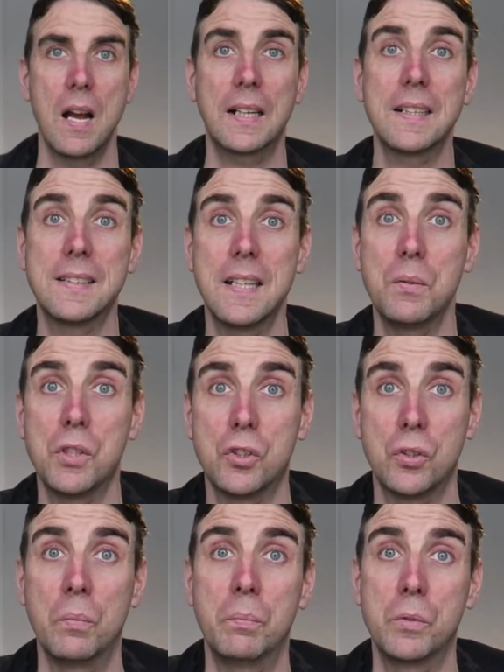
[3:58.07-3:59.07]
I could see with
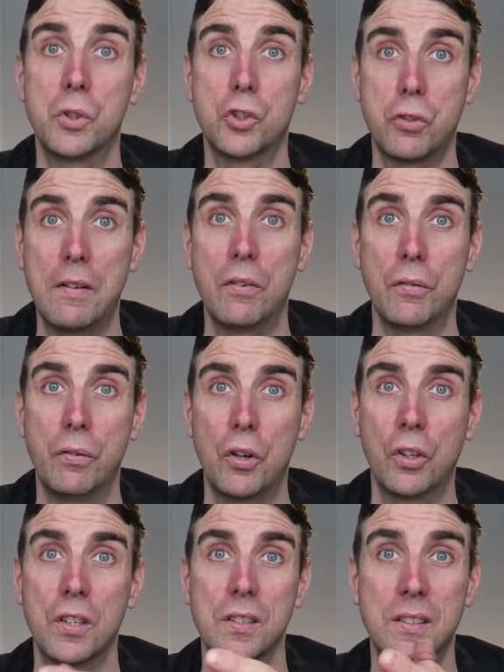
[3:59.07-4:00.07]
some travel
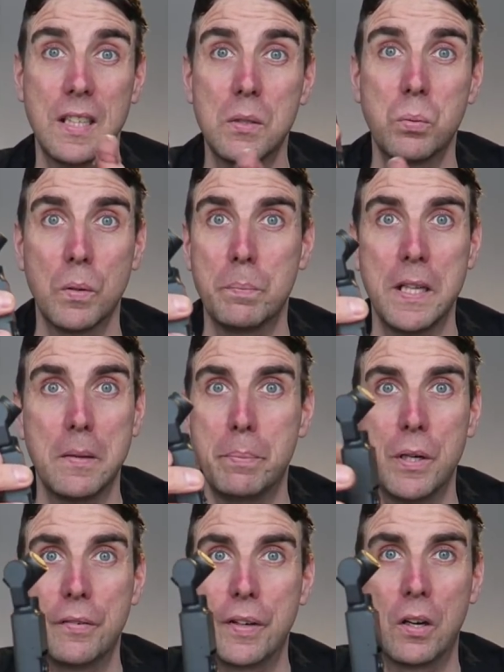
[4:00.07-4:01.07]
vloggers this would be the
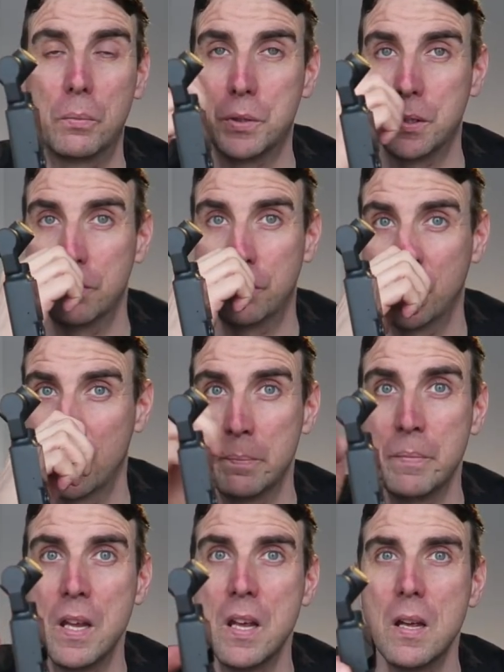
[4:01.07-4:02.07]
perfect option for
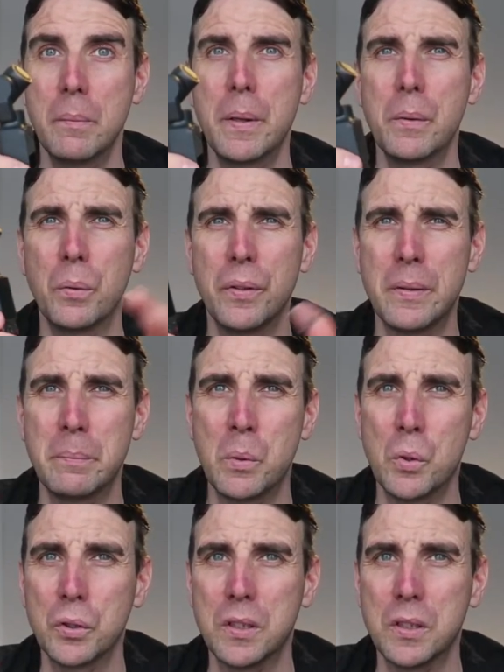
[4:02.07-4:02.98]
them. Maybe they want a more